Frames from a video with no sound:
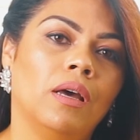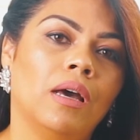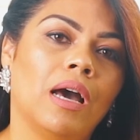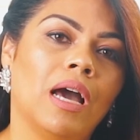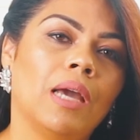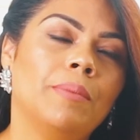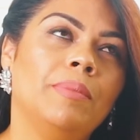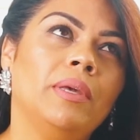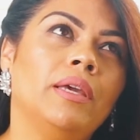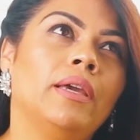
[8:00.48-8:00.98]

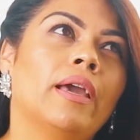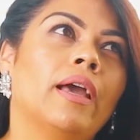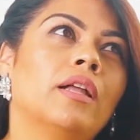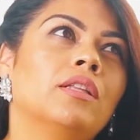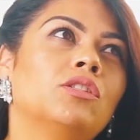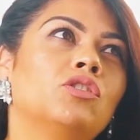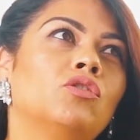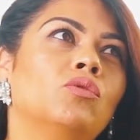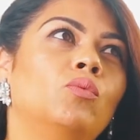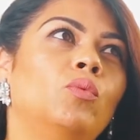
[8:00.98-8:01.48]
I
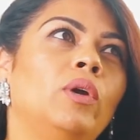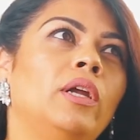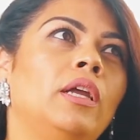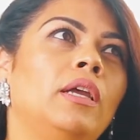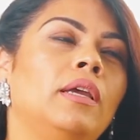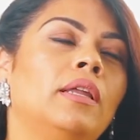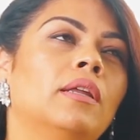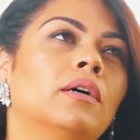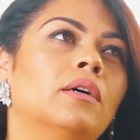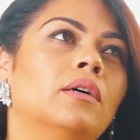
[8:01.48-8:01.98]
began to
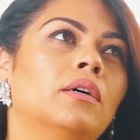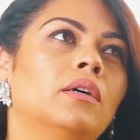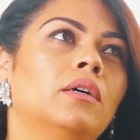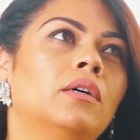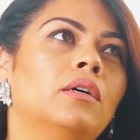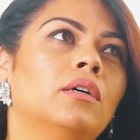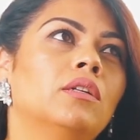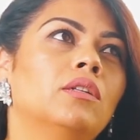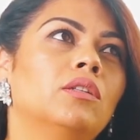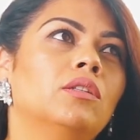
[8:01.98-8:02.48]
read
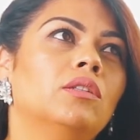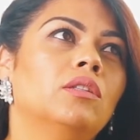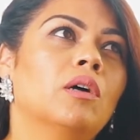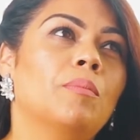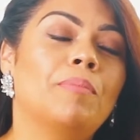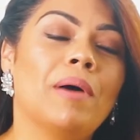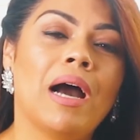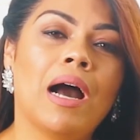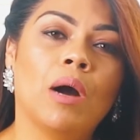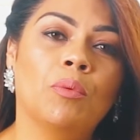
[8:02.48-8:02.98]

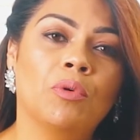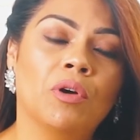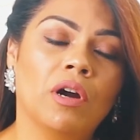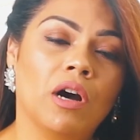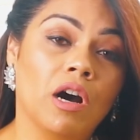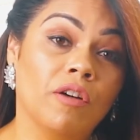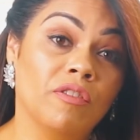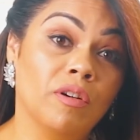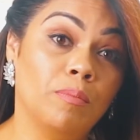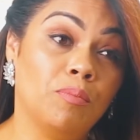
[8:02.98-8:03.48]
The Power
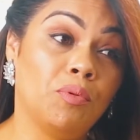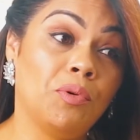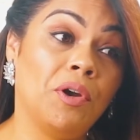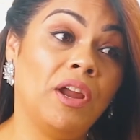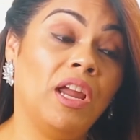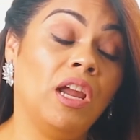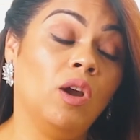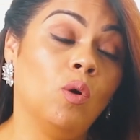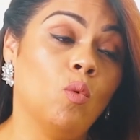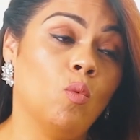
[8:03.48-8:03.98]
of a
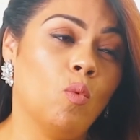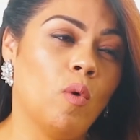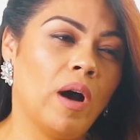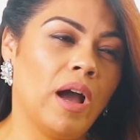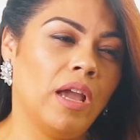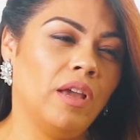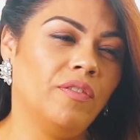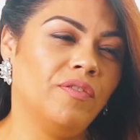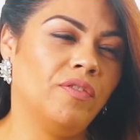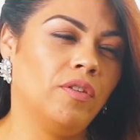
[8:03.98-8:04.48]
Praying
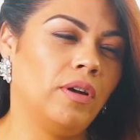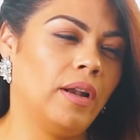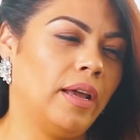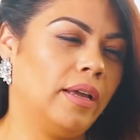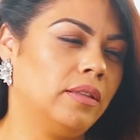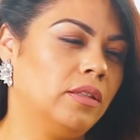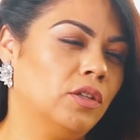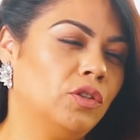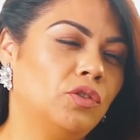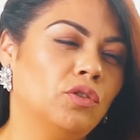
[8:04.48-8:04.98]
Wife for
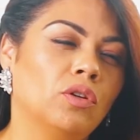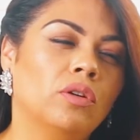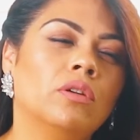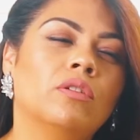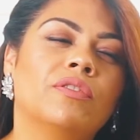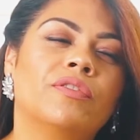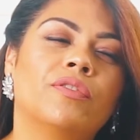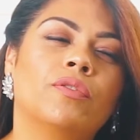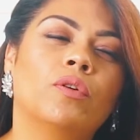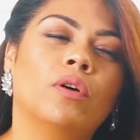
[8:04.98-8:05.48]
like the third
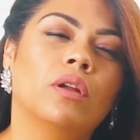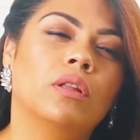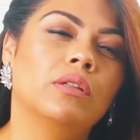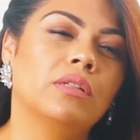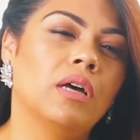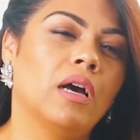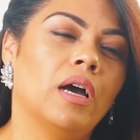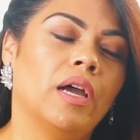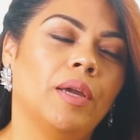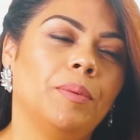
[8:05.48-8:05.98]
or fourth
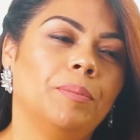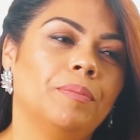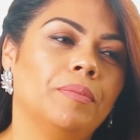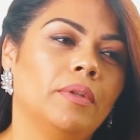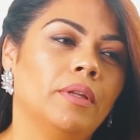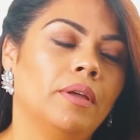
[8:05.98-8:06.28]
time.